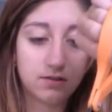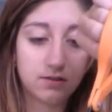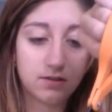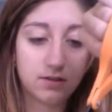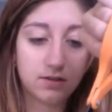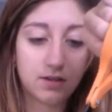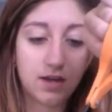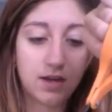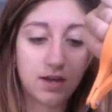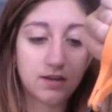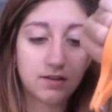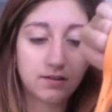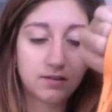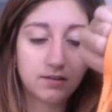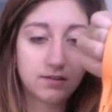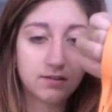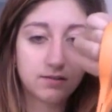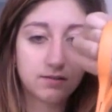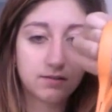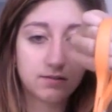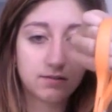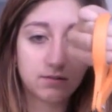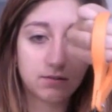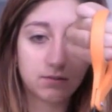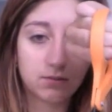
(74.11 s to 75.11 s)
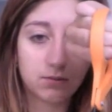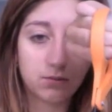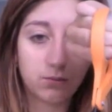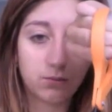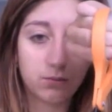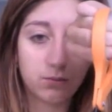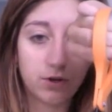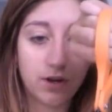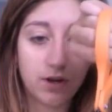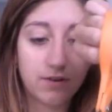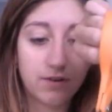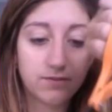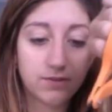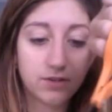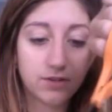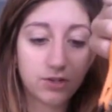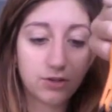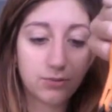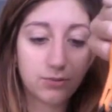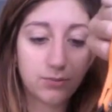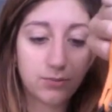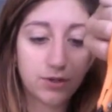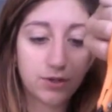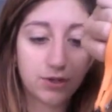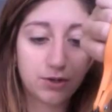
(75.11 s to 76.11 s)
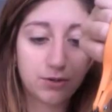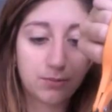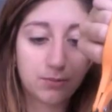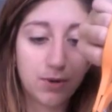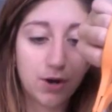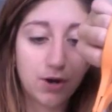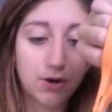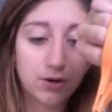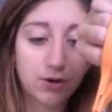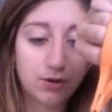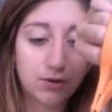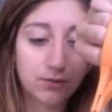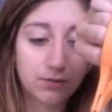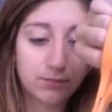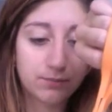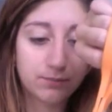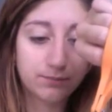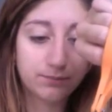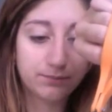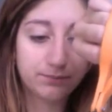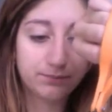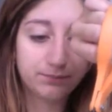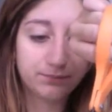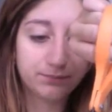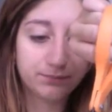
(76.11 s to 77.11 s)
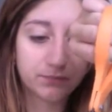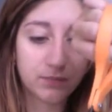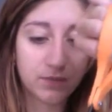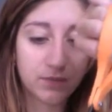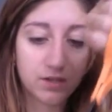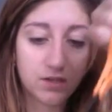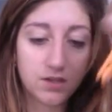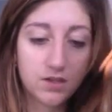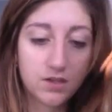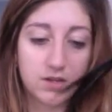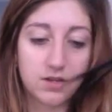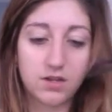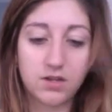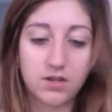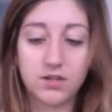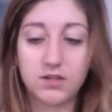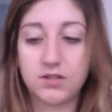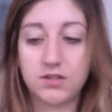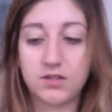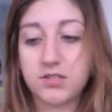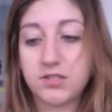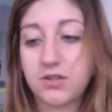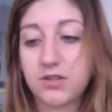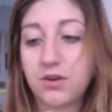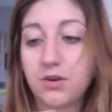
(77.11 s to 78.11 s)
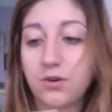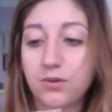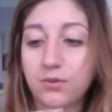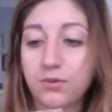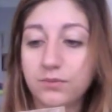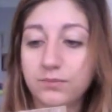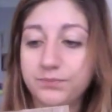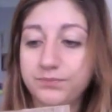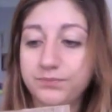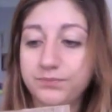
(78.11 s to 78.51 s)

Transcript: cut wherever you put your mark. So